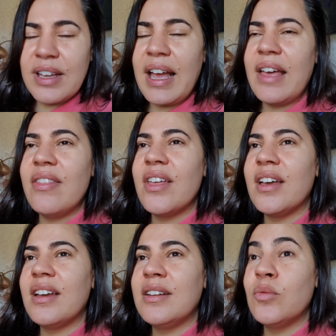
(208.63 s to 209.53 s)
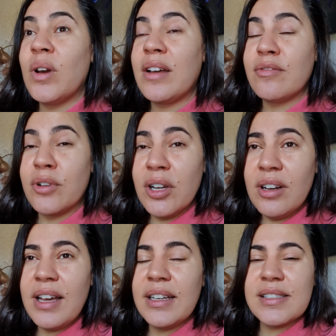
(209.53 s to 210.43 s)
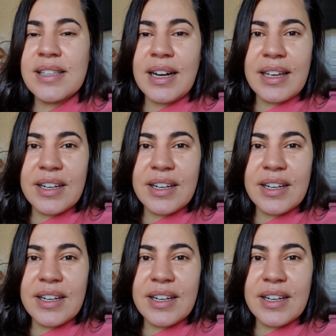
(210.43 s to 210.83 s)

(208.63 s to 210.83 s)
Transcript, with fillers: and then when i've realized that i